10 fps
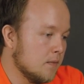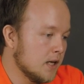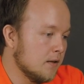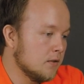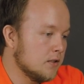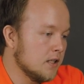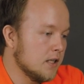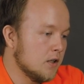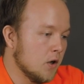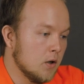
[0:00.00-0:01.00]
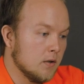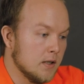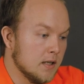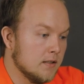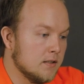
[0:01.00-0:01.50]
After setting all the
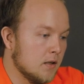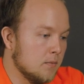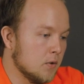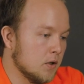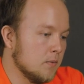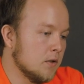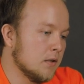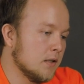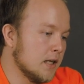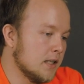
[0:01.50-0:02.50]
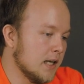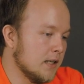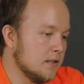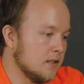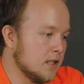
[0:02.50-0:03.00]
necessary parameters and
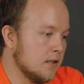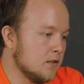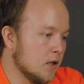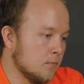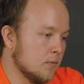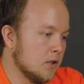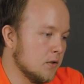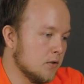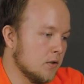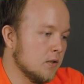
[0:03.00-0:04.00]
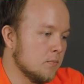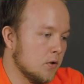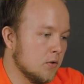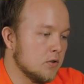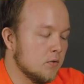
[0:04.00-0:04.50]
connecting the desktop reader to the
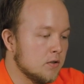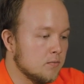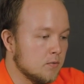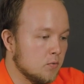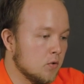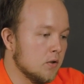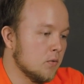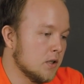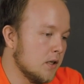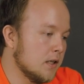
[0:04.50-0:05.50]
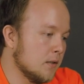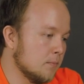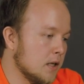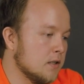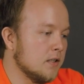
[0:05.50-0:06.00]
computer's USB port, we click the
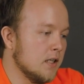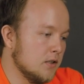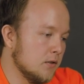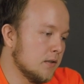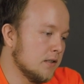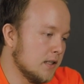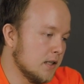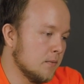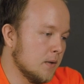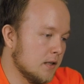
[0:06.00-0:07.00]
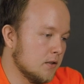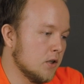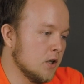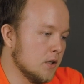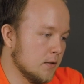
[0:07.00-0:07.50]
button to issue the Sigur Master
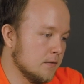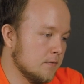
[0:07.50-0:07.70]
card.